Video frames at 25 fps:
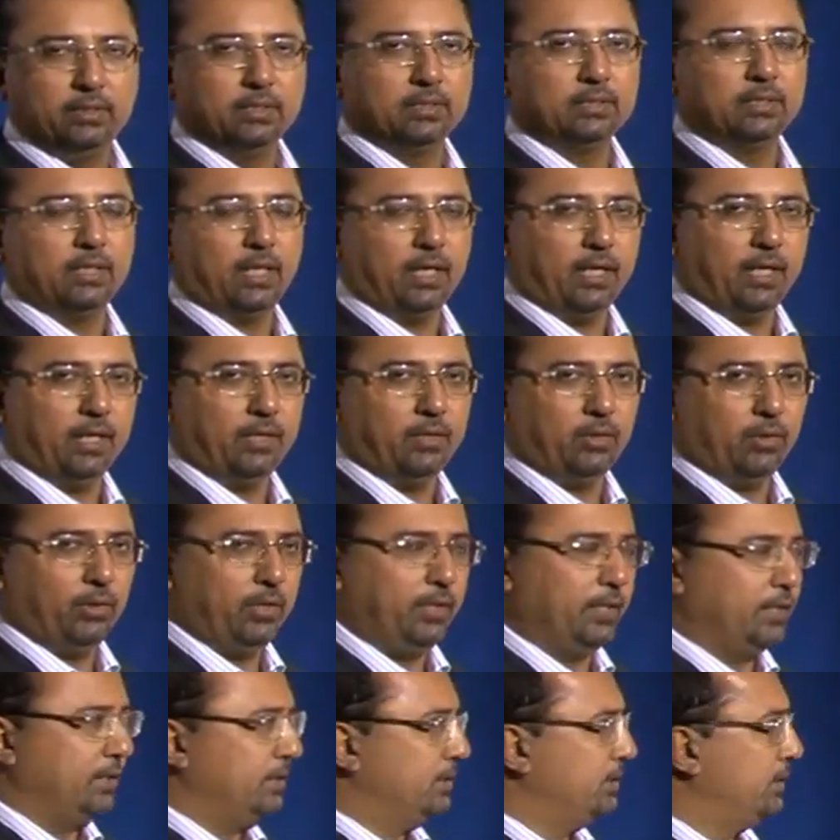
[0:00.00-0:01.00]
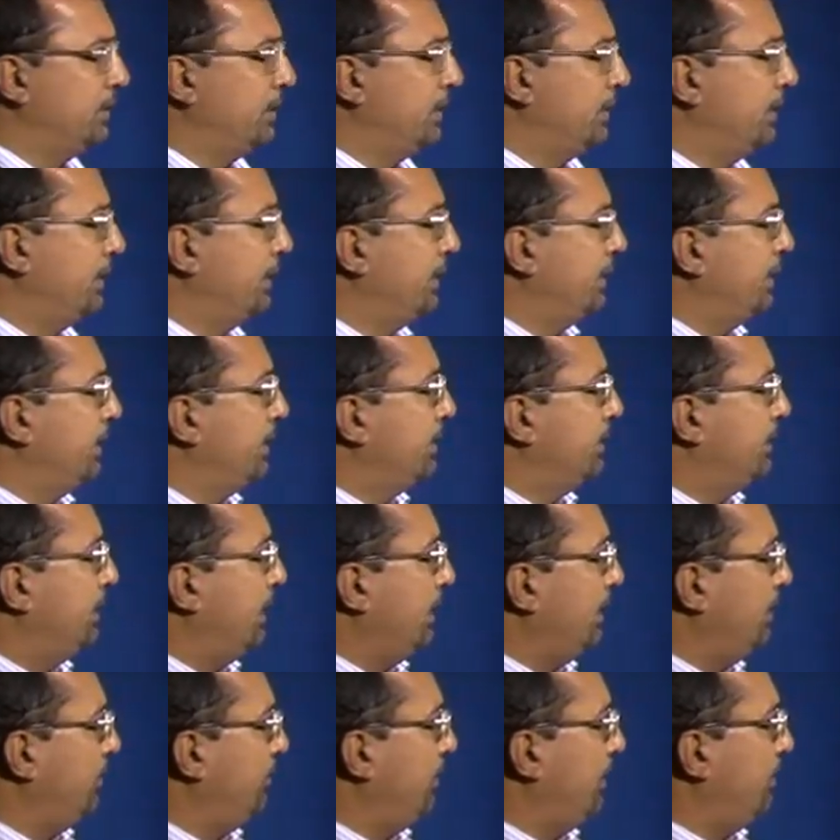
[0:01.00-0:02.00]
this target audience. The
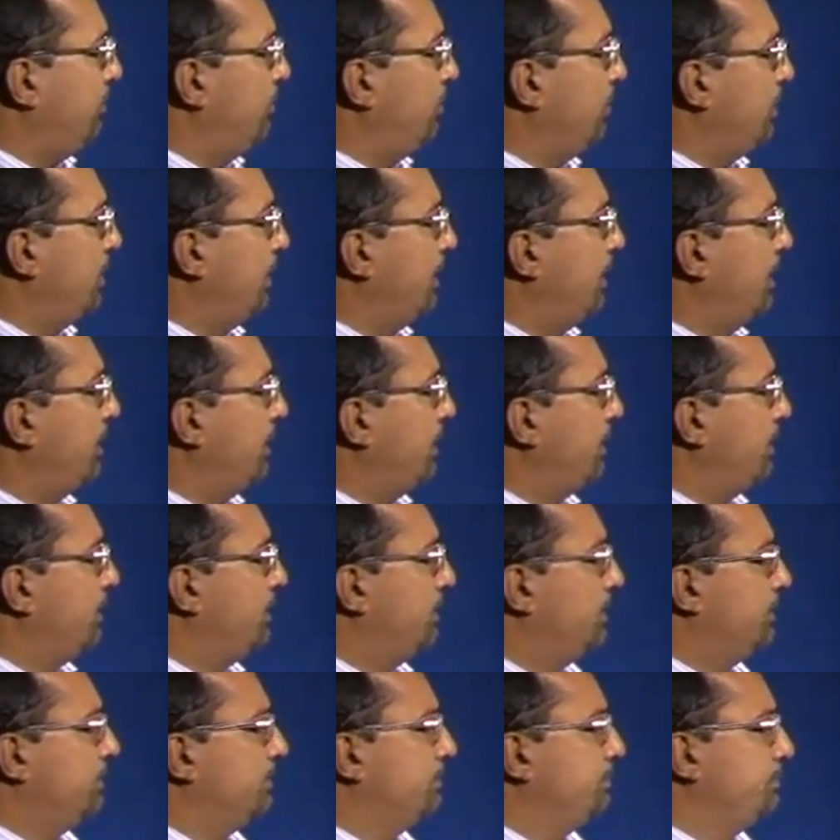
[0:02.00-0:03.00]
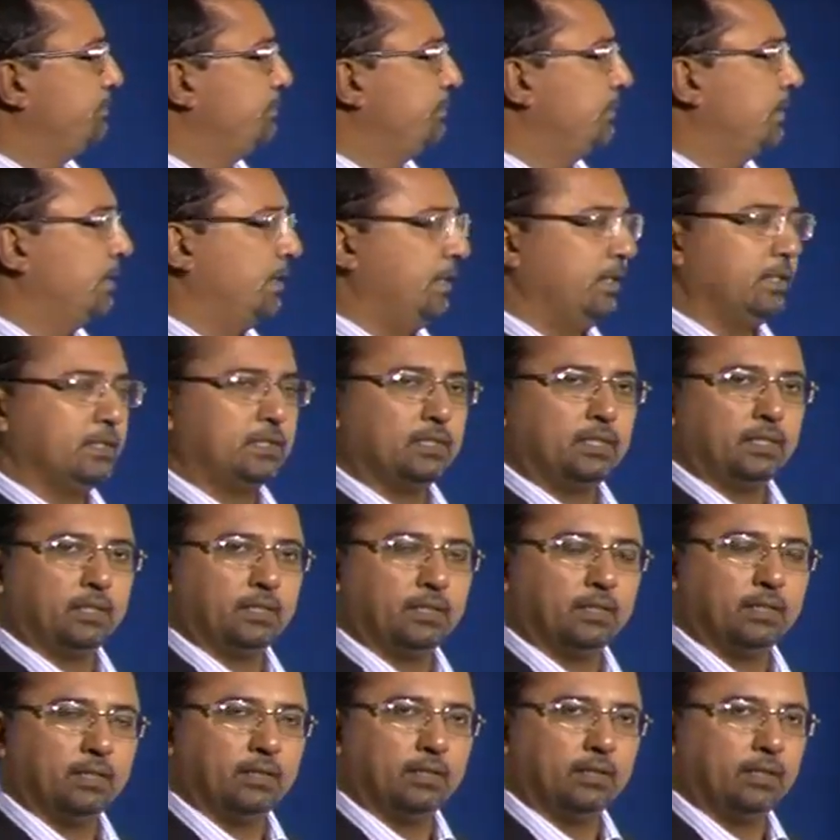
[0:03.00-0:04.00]
other way of looking at it is
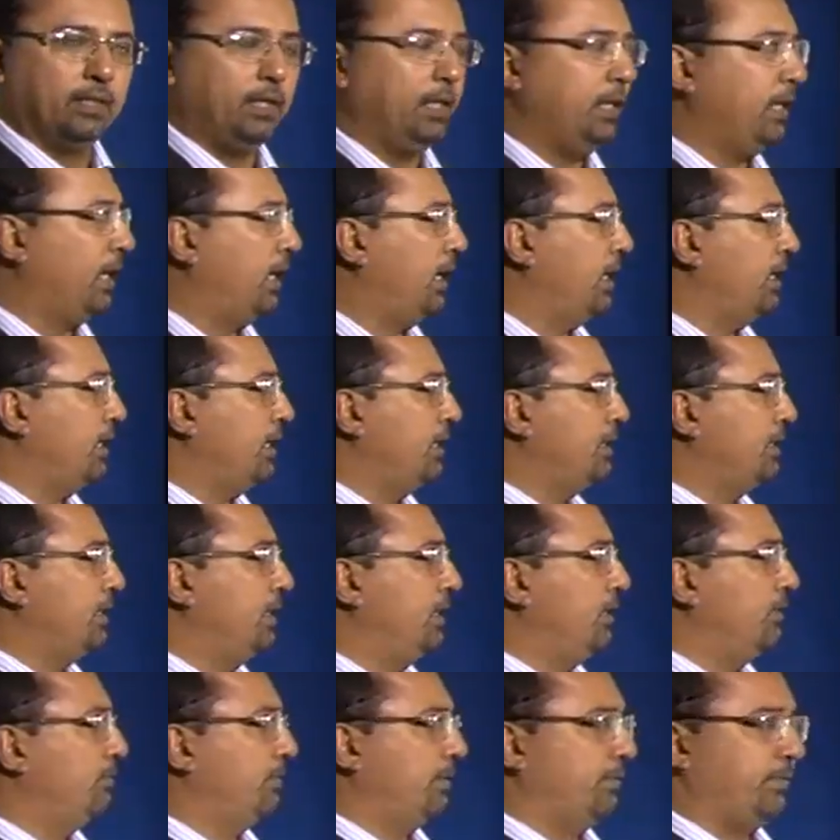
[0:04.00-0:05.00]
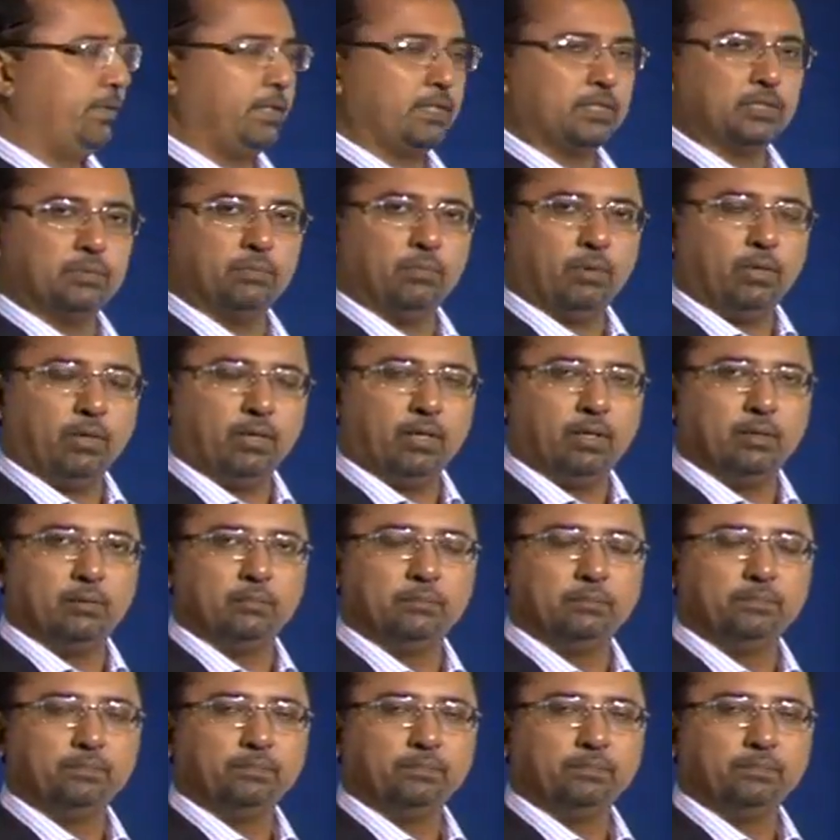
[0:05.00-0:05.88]
the hierarchy of effects model.